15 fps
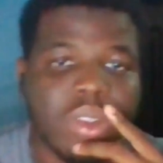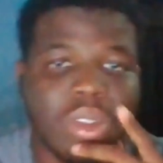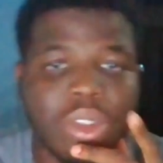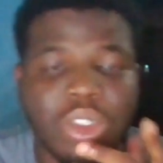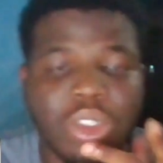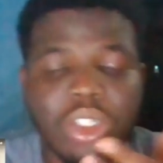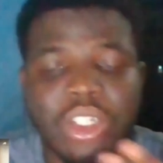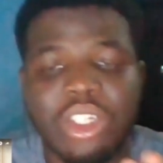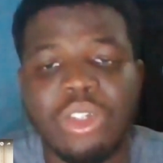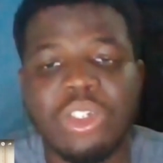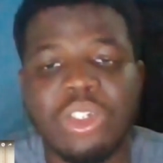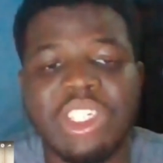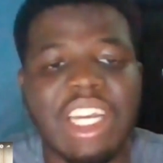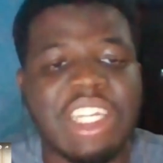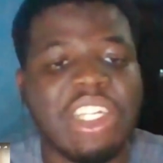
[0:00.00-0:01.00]
Joyner
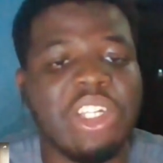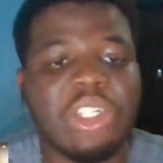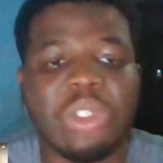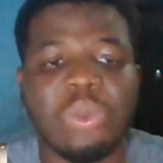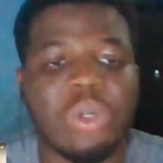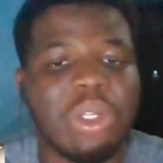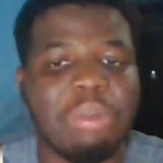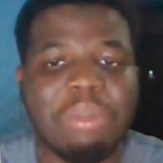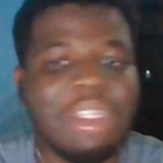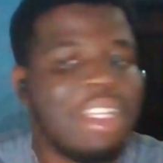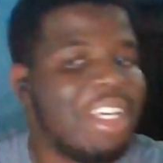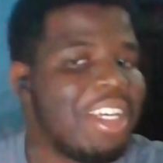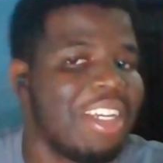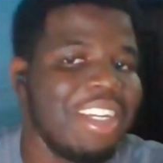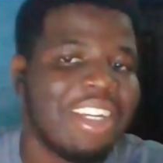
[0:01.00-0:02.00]
looks like he doesn't want to be
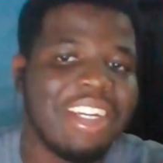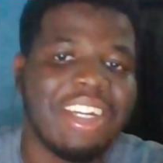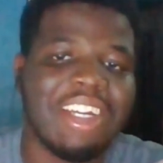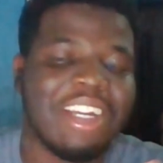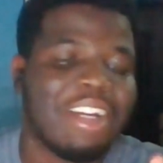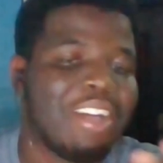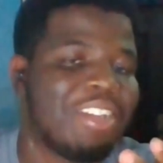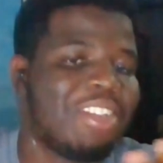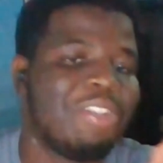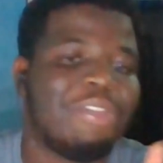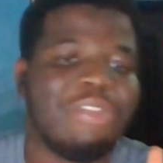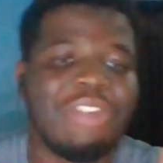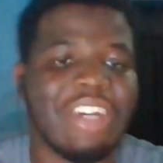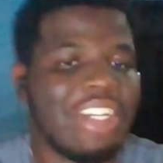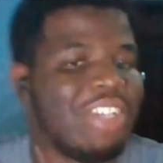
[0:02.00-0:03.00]
there. That's the
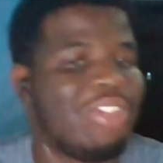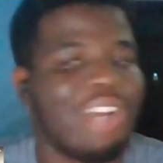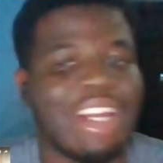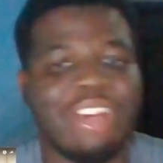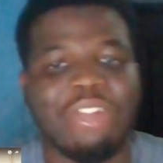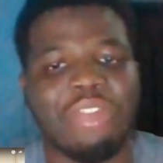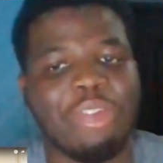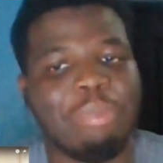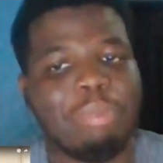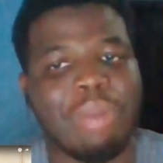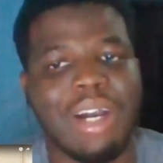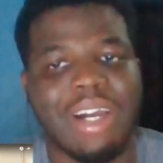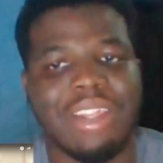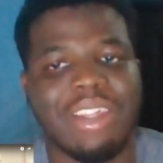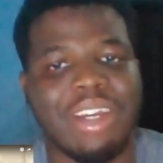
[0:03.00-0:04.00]
first, right off the
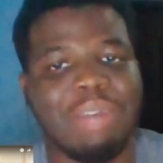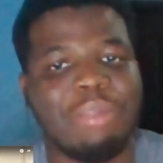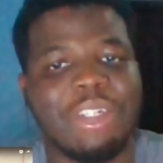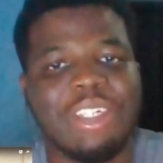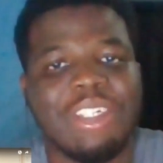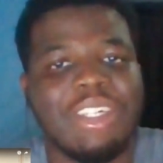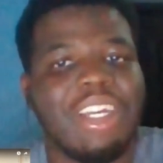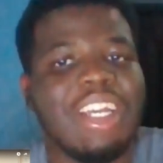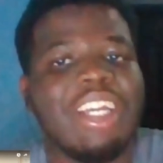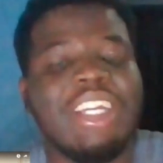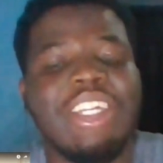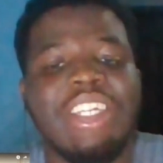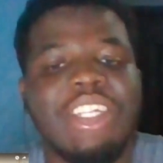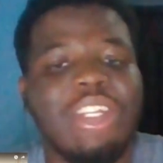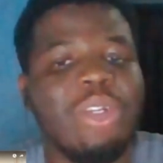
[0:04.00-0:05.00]
bat. I've got to,
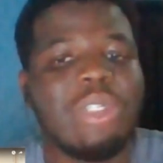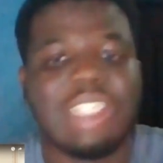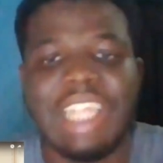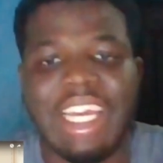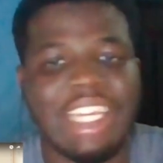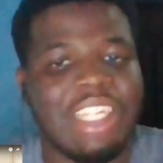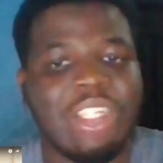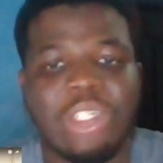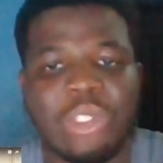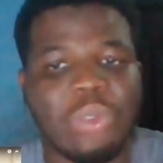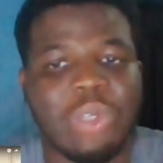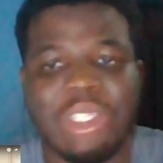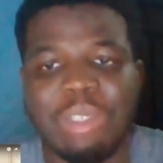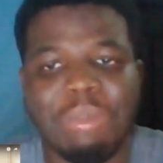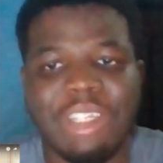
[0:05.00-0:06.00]
he looks like he doesn't
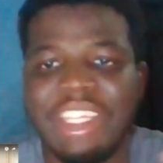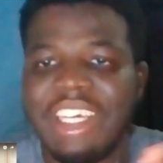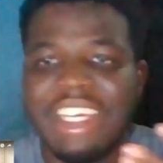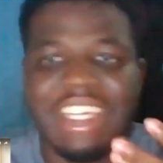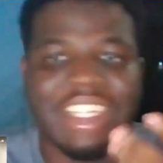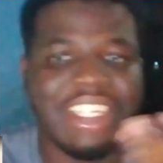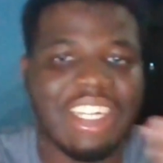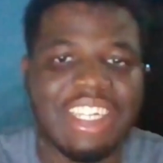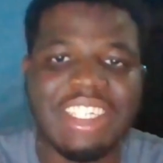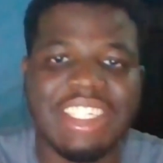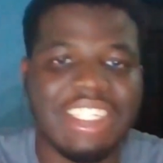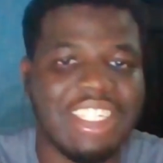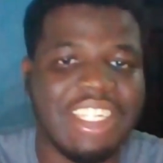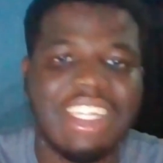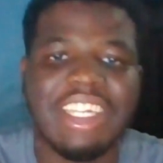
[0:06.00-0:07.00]
want to be there. They,
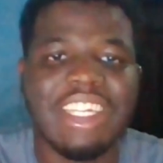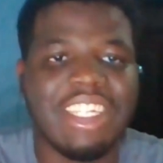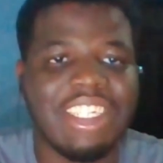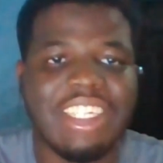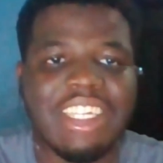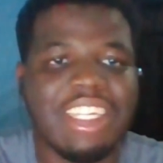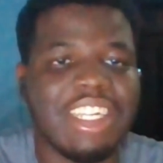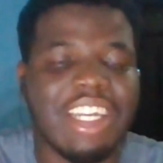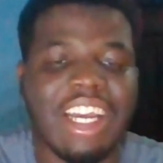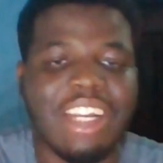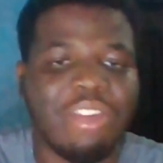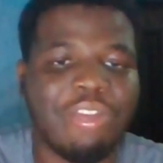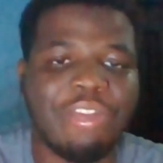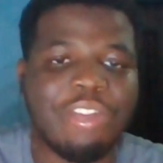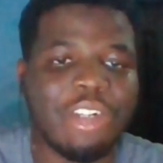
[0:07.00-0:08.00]
they, they
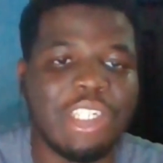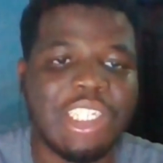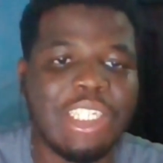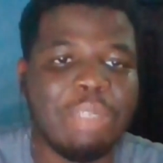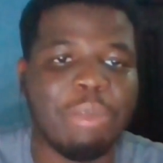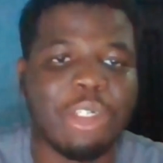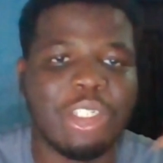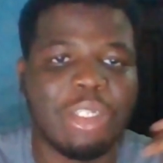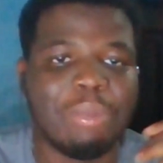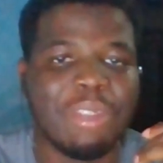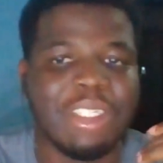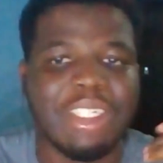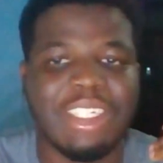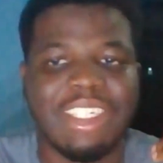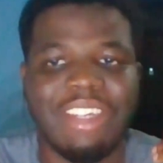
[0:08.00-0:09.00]
kind of forced him or
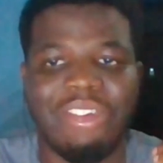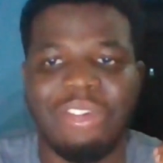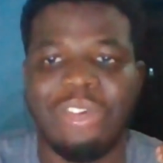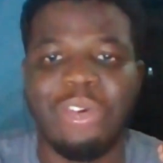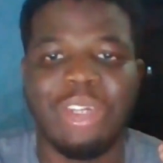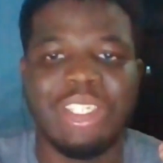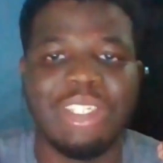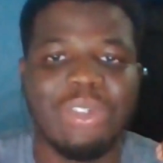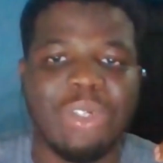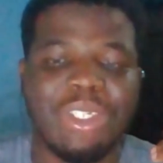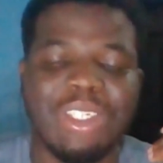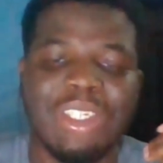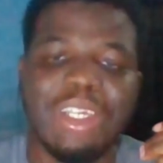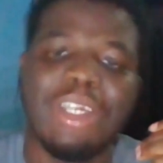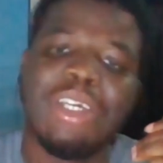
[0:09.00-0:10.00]
something. What's
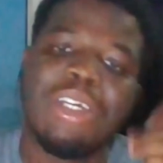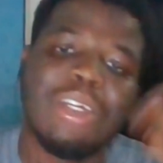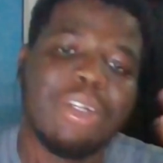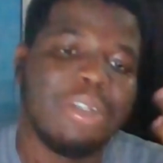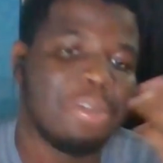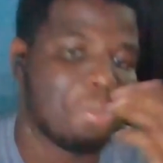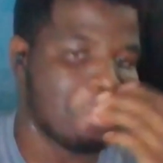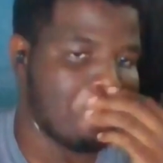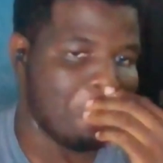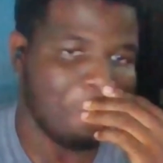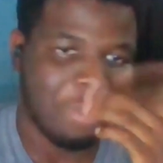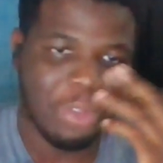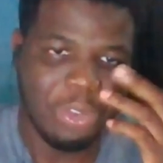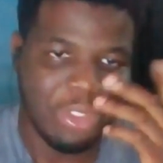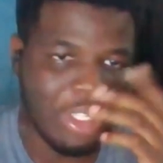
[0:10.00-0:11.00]
what
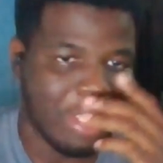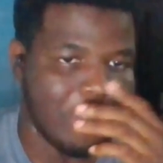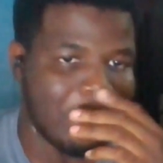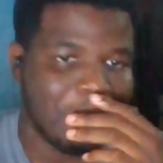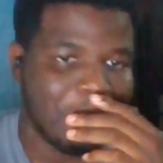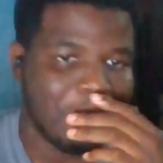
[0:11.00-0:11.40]
Today